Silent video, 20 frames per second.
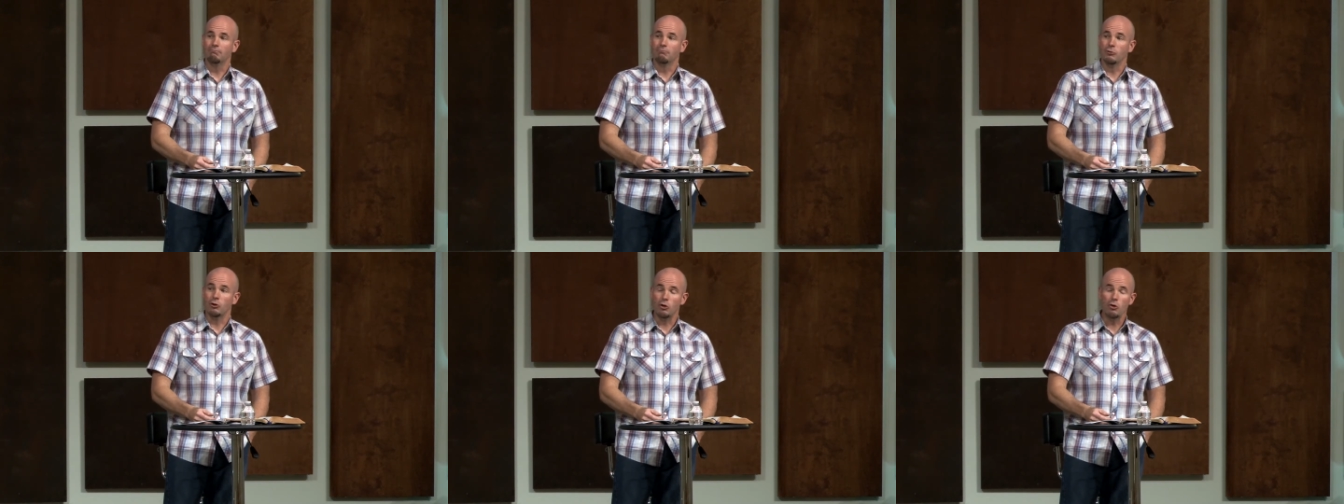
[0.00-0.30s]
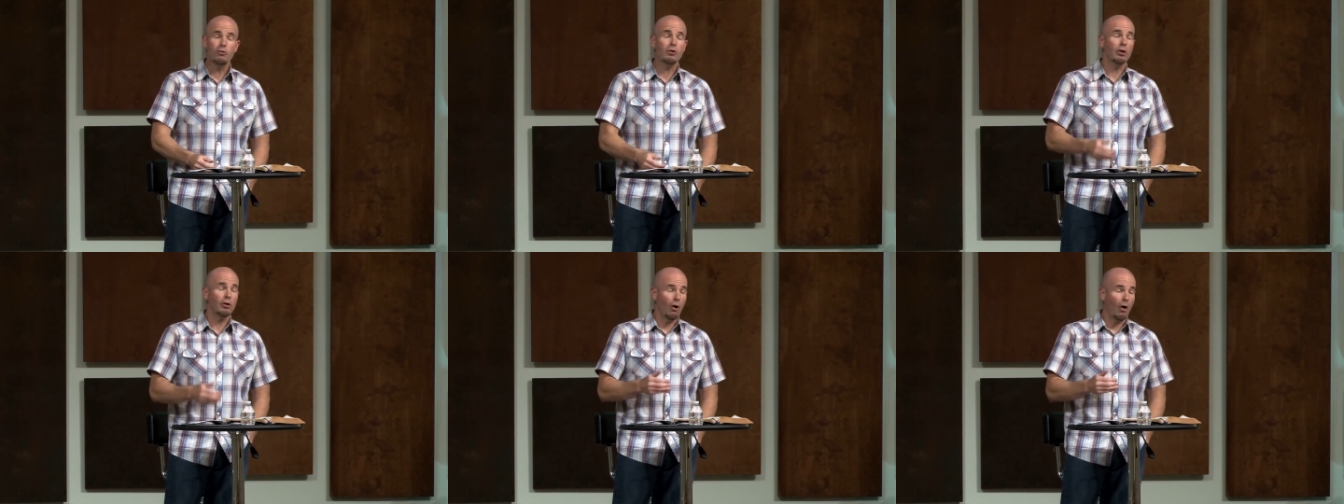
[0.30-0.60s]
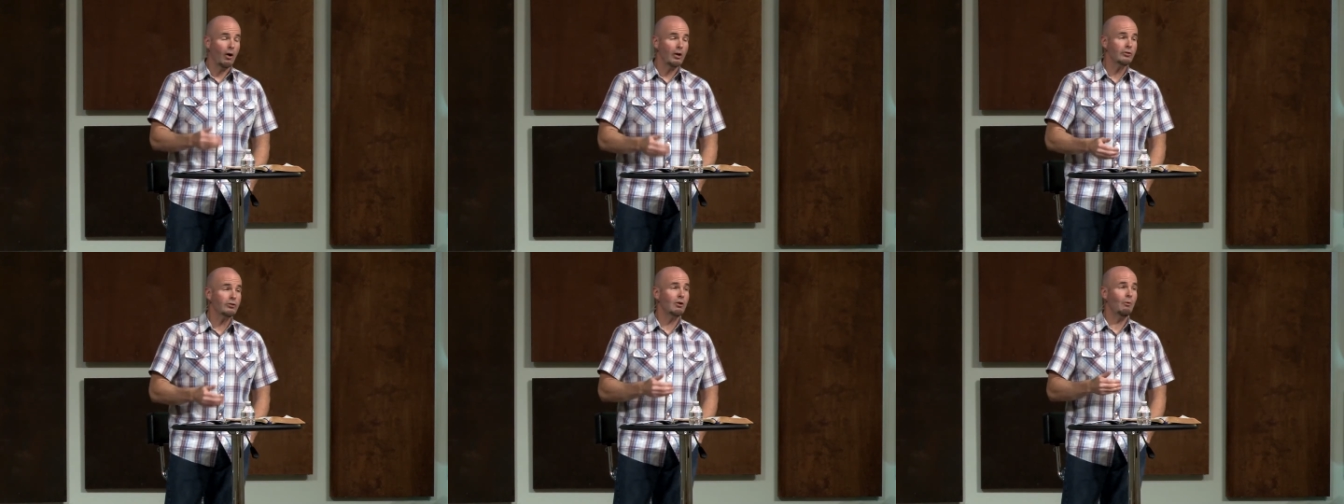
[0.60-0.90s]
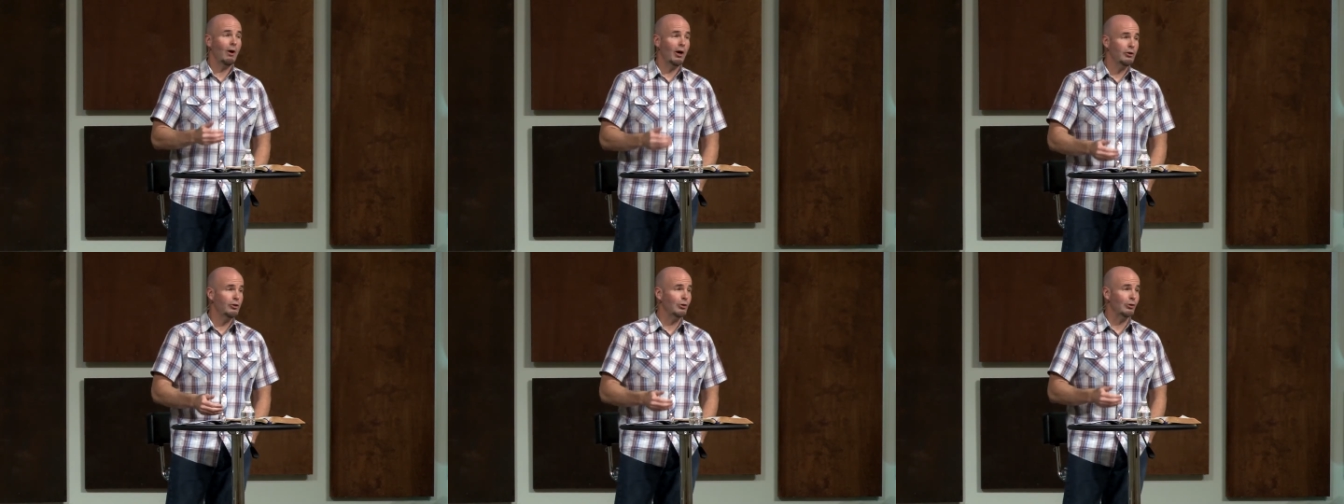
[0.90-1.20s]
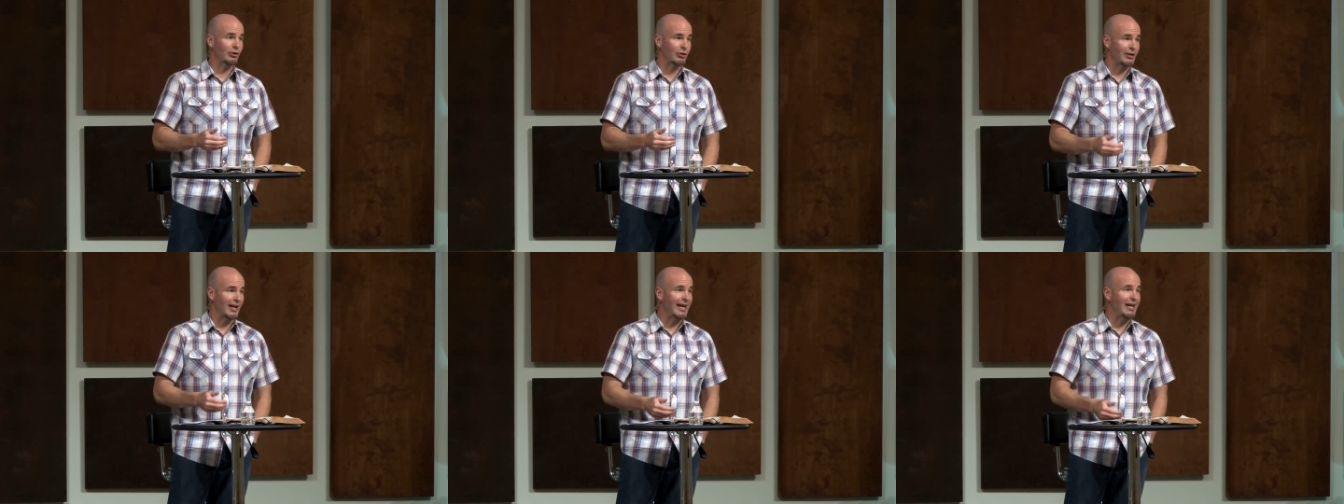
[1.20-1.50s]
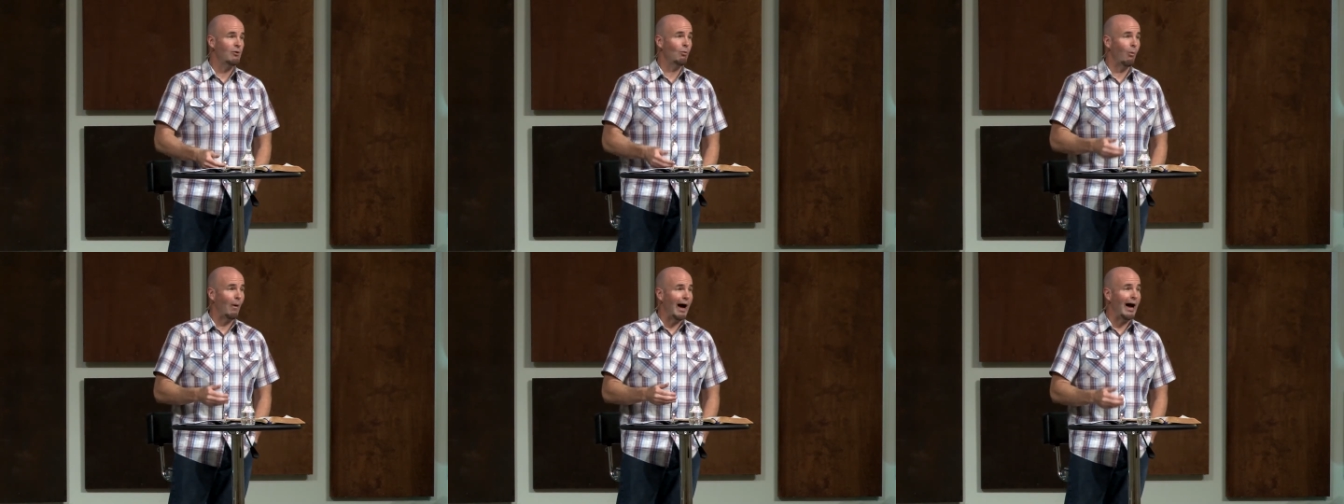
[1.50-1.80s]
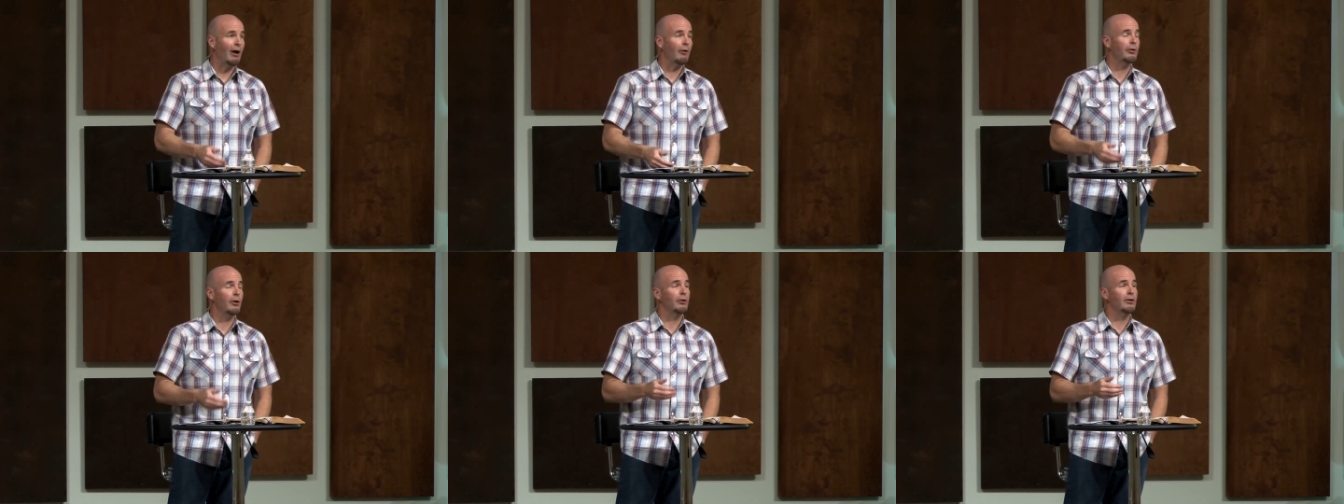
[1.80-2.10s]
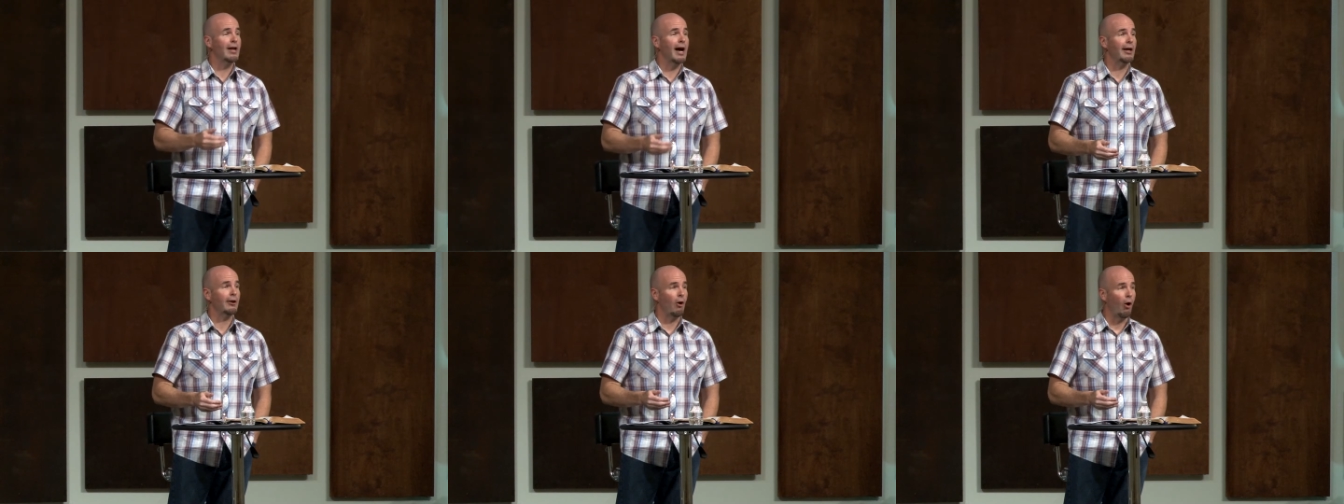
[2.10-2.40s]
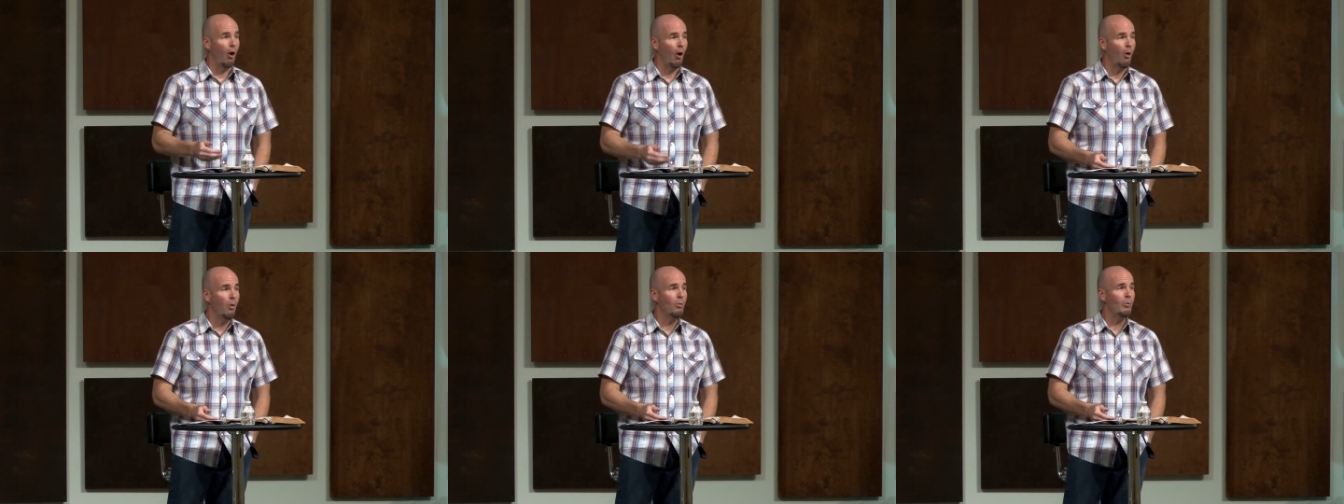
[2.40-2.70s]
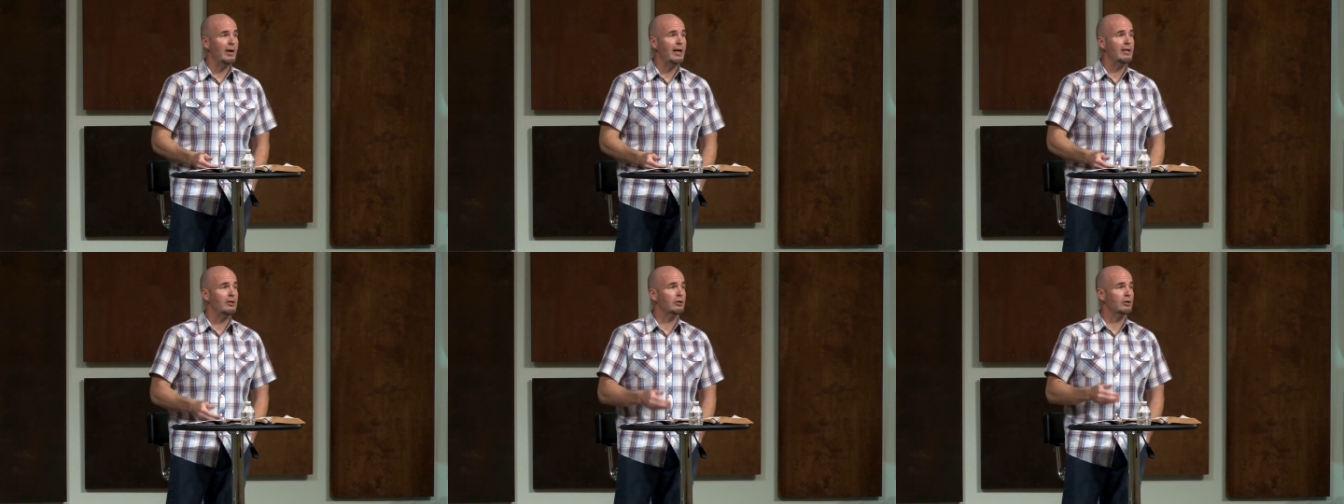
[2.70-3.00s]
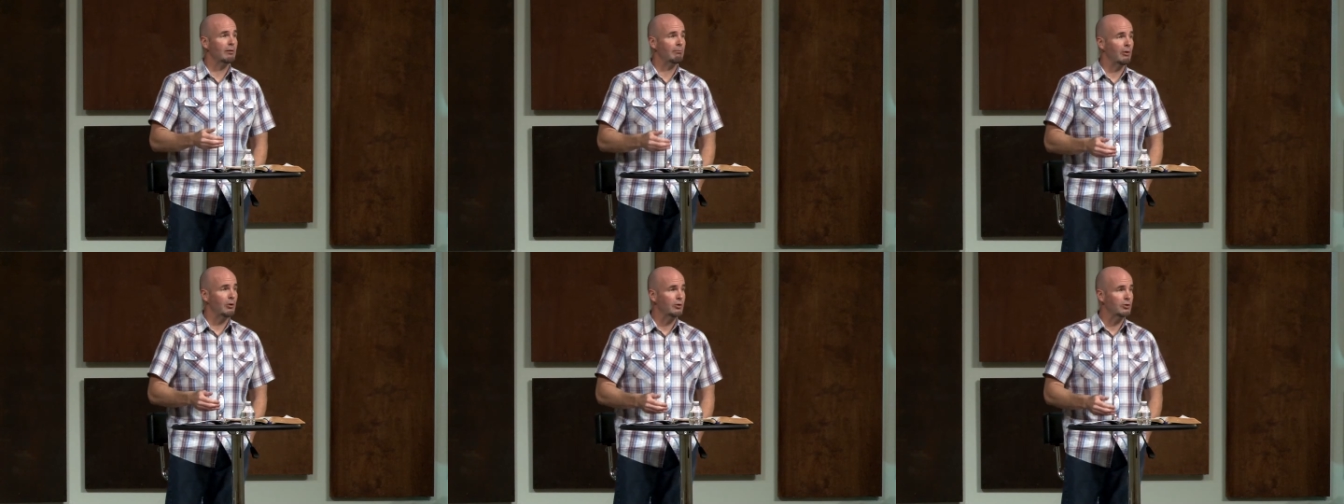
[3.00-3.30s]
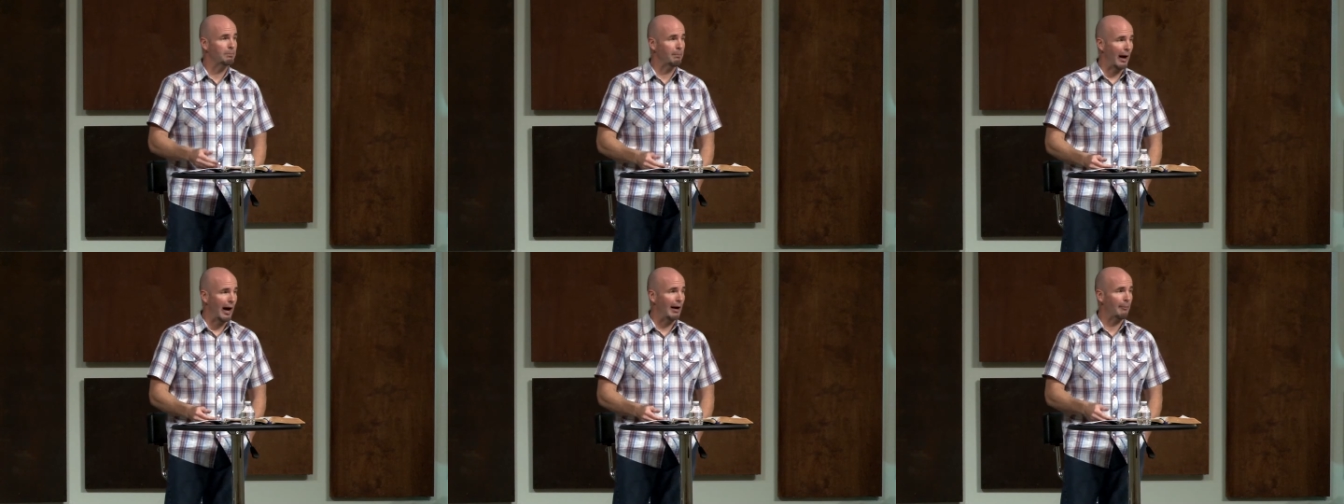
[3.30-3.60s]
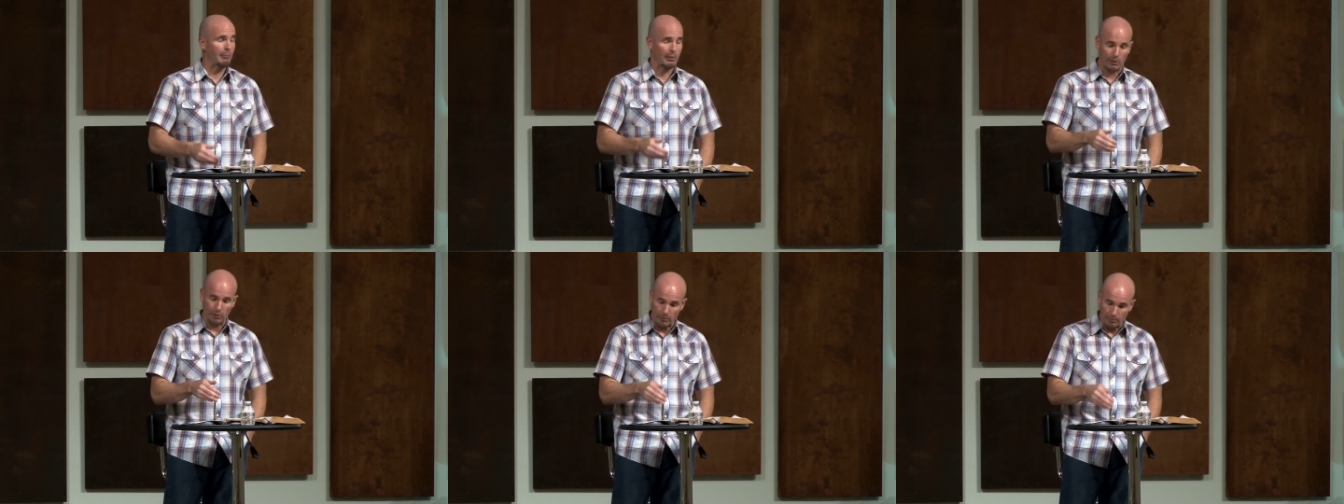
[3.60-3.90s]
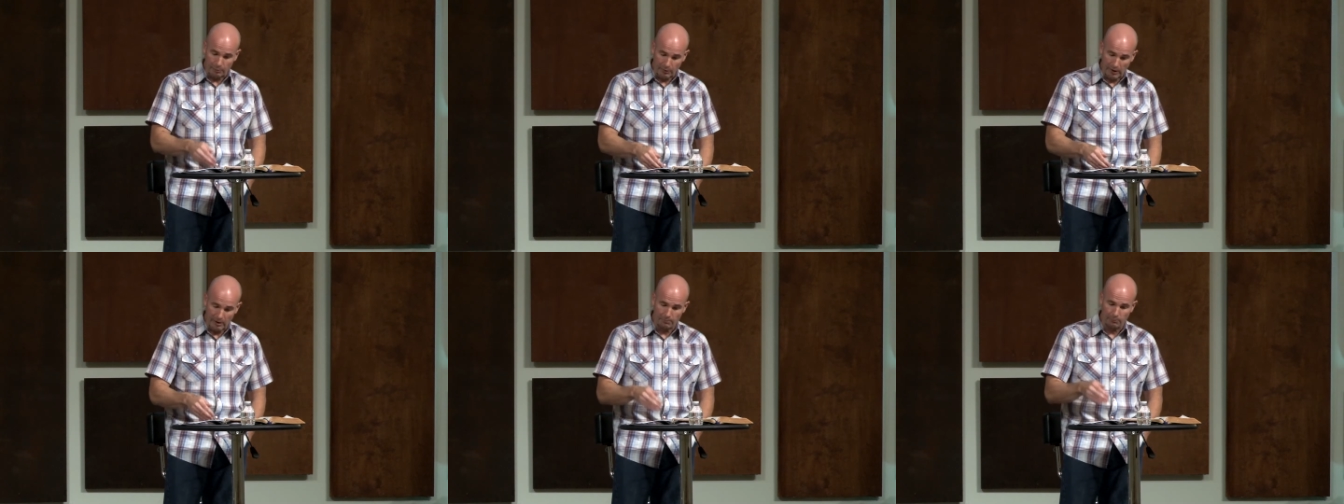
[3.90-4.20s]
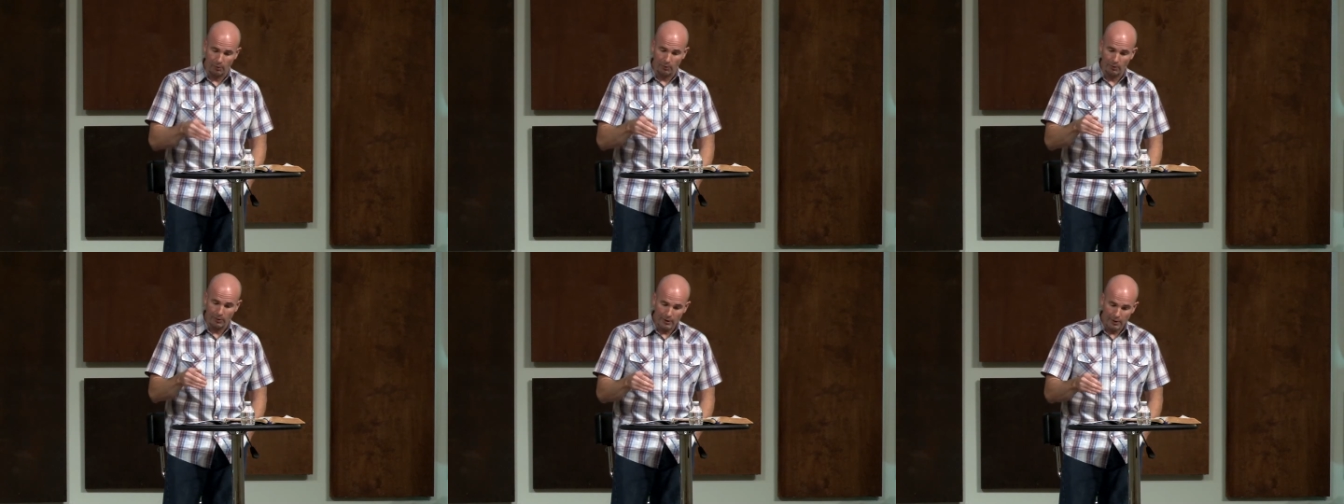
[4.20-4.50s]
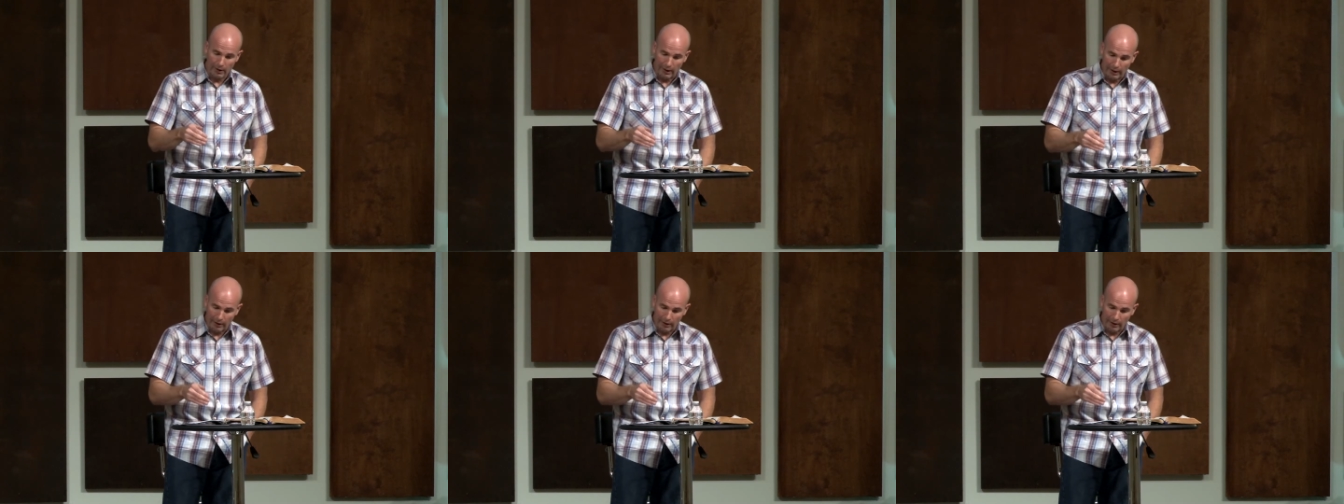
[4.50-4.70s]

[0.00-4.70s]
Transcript: you can also understand why they're not always the most popular people